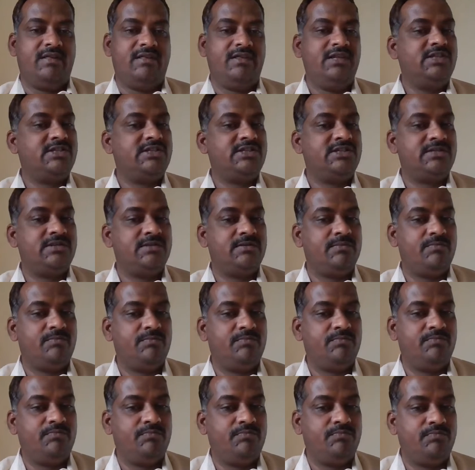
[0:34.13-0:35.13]
This
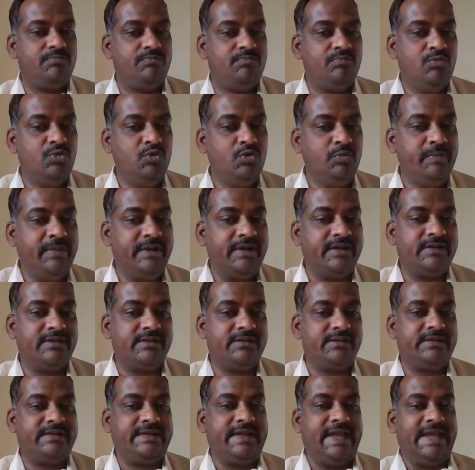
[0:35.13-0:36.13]
movement
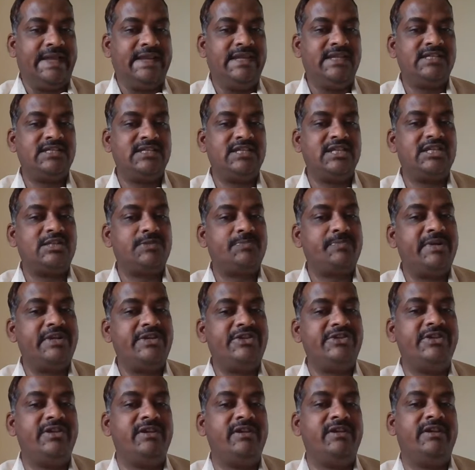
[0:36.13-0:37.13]
carries a
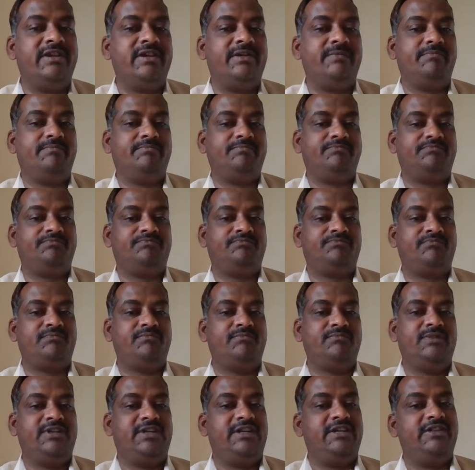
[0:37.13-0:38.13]
special name
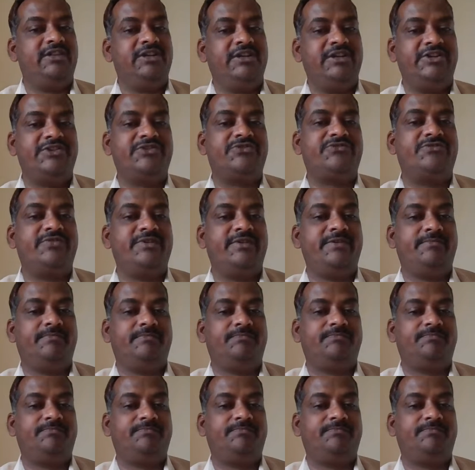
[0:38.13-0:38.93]
in the history.